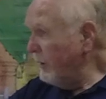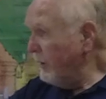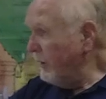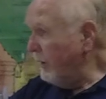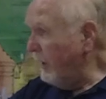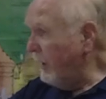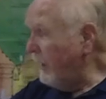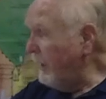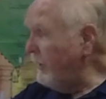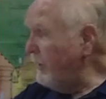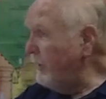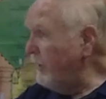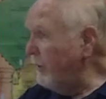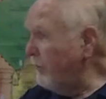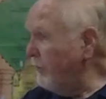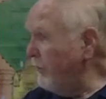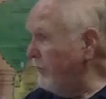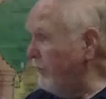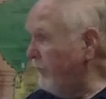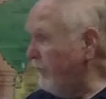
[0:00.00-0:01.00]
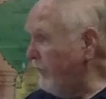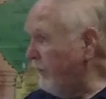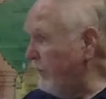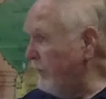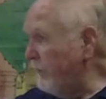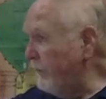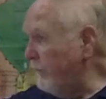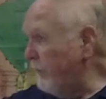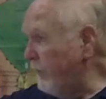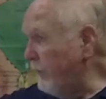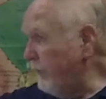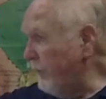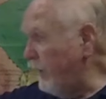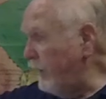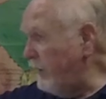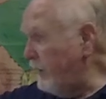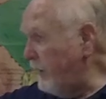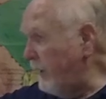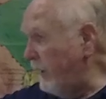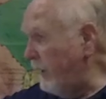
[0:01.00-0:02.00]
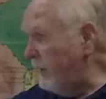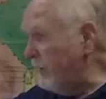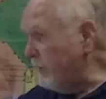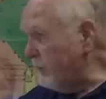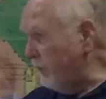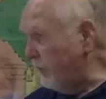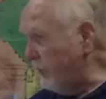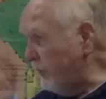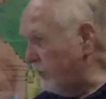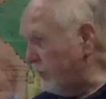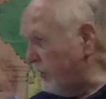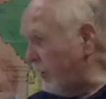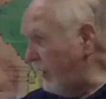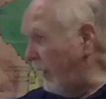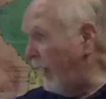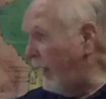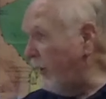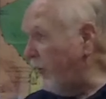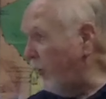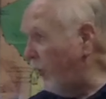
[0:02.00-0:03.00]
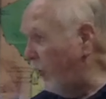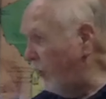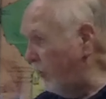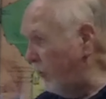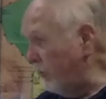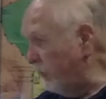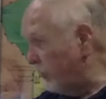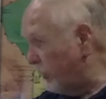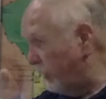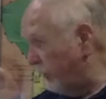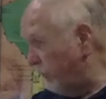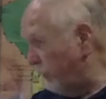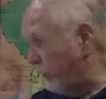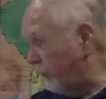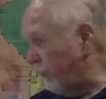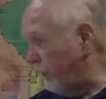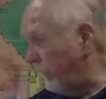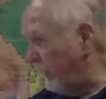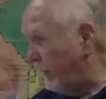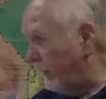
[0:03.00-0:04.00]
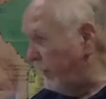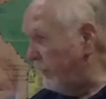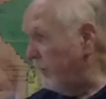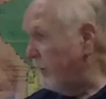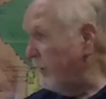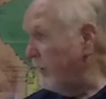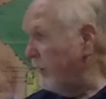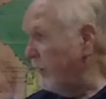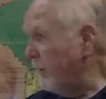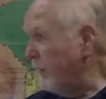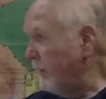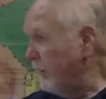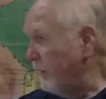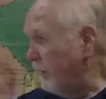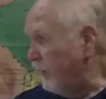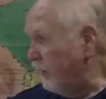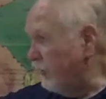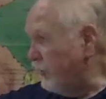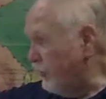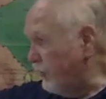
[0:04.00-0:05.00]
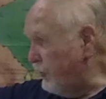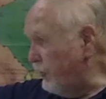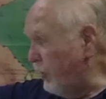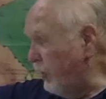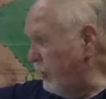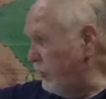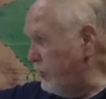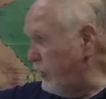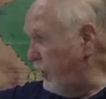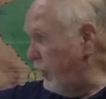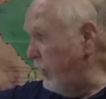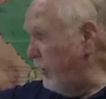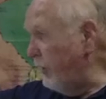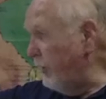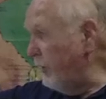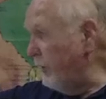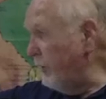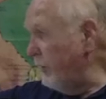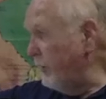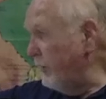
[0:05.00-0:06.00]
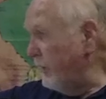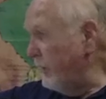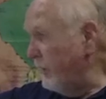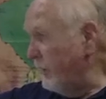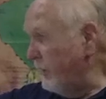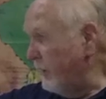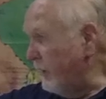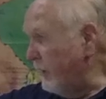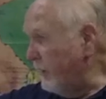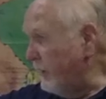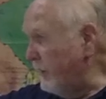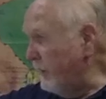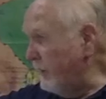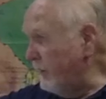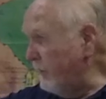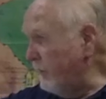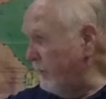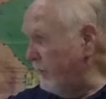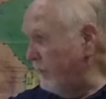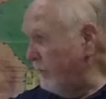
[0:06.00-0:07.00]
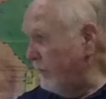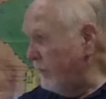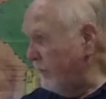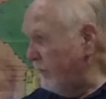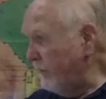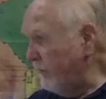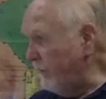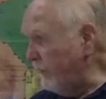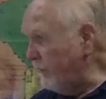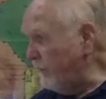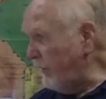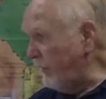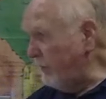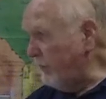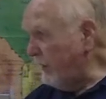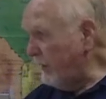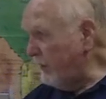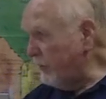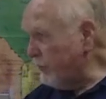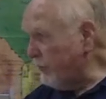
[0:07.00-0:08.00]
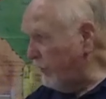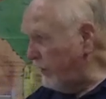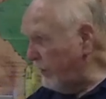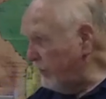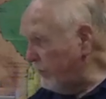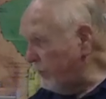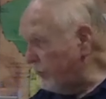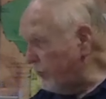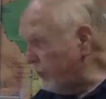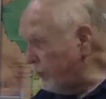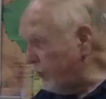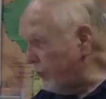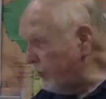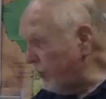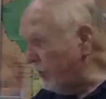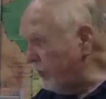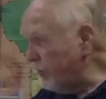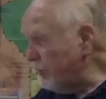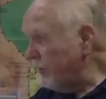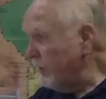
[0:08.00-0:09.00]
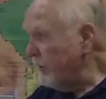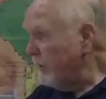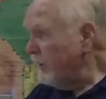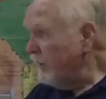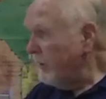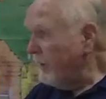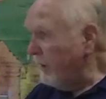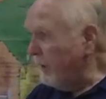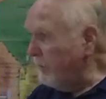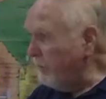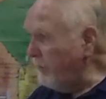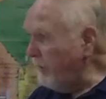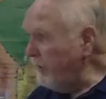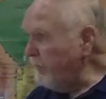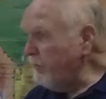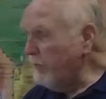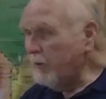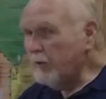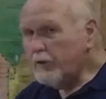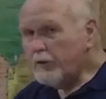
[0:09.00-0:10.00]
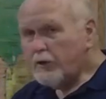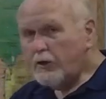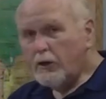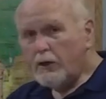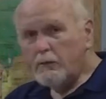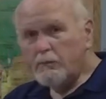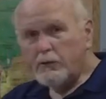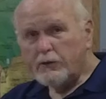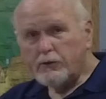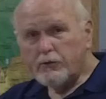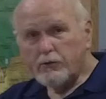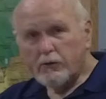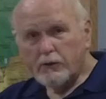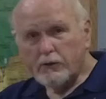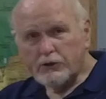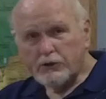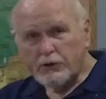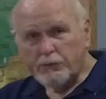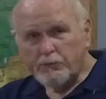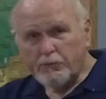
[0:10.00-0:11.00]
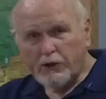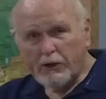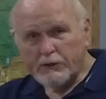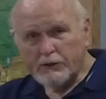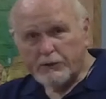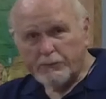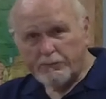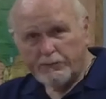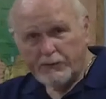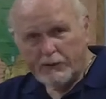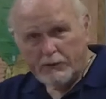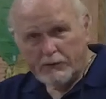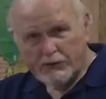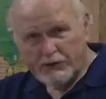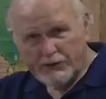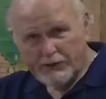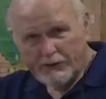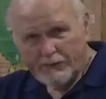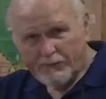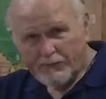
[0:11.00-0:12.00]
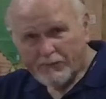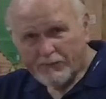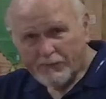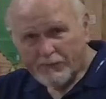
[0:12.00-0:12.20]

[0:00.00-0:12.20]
lined up in front of a great chasm, and there's a lot of holes in between it. There's a church here, and then 15 miles away there's a church. And people are coming towards the precipice.